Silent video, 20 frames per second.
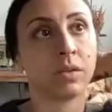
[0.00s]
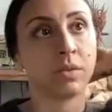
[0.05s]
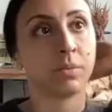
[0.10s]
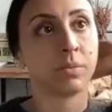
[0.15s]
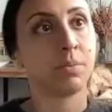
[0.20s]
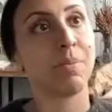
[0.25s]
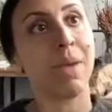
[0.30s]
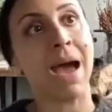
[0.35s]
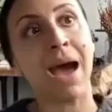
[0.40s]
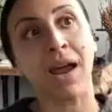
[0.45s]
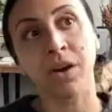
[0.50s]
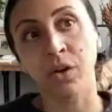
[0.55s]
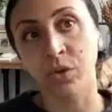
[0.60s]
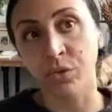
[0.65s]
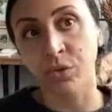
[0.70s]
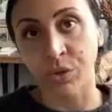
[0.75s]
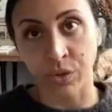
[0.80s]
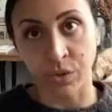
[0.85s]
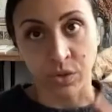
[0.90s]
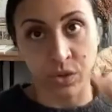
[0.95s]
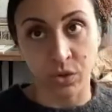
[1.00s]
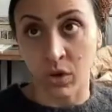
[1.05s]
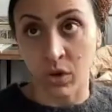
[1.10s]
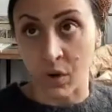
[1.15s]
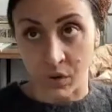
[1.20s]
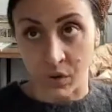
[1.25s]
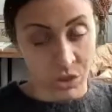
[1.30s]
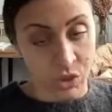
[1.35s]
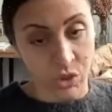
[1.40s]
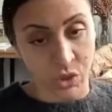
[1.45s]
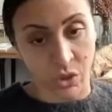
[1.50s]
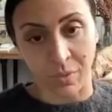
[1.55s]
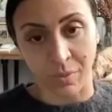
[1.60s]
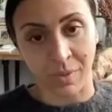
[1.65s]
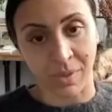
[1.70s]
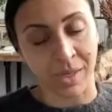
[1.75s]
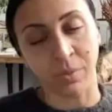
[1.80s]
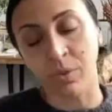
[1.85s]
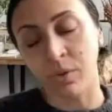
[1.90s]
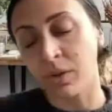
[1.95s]
madder roots grown in
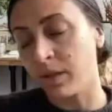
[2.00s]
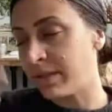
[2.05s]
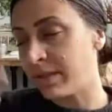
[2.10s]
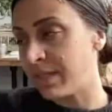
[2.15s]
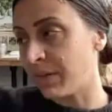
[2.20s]
Germany will look